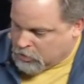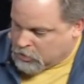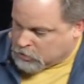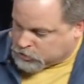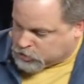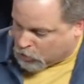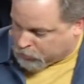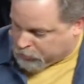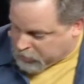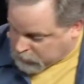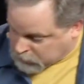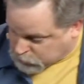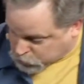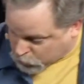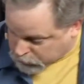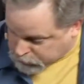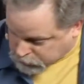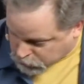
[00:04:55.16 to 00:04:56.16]
So these
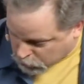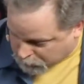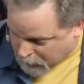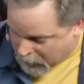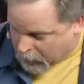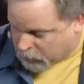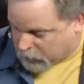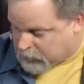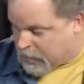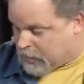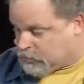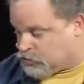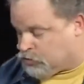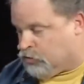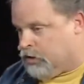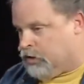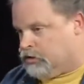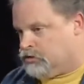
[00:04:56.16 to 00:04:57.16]
switches are powering that
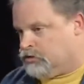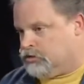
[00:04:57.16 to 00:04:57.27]
switch?